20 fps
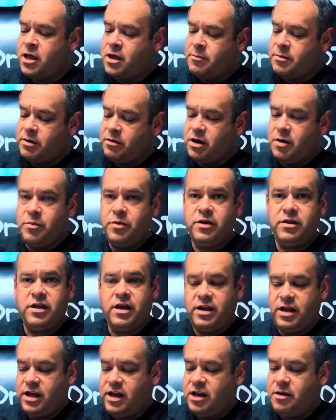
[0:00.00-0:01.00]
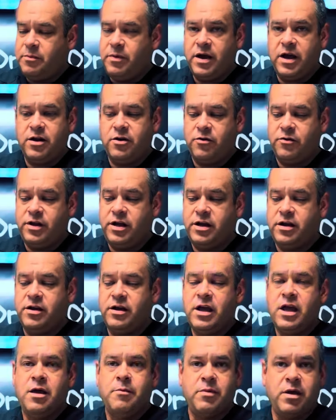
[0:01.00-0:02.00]
But I'm gonna put that heating pad on here,
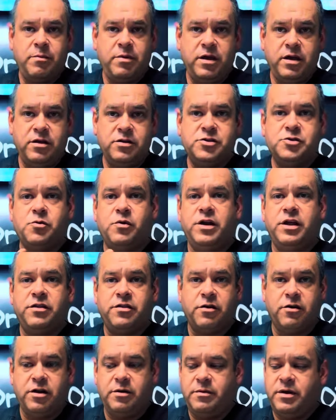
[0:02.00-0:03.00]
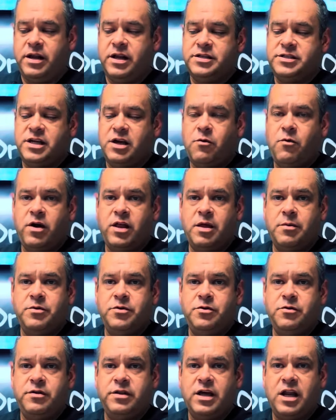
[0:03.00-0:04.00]
maybe 20, 30 minutes. And while I'm
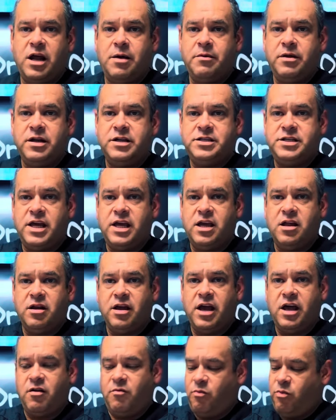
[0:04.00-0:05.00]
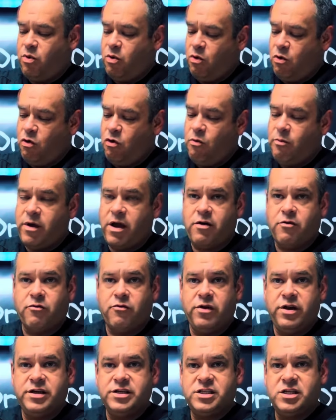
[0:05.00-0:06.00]
doing that, I'm gonna take and kind of pull my
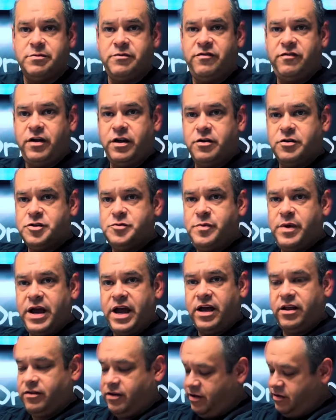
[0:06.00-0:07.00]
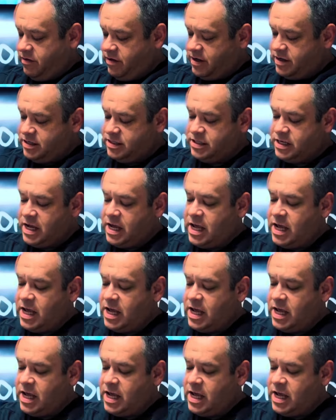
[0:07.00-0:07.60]
wrist and fingers back like this.